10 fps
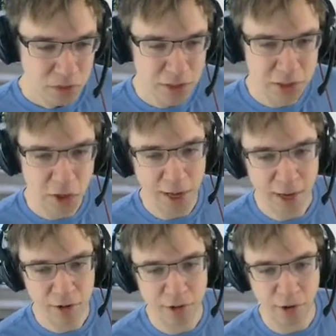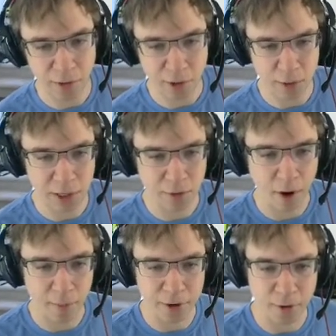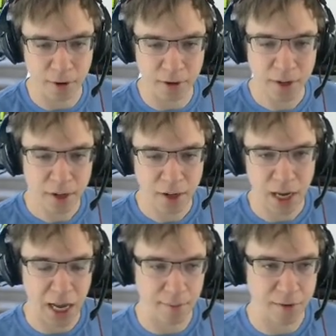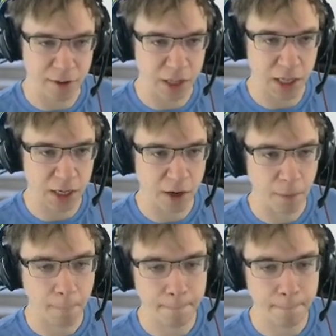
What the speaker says: So I actually don't think we need Gremlin Horn, and I'm going to take the key here.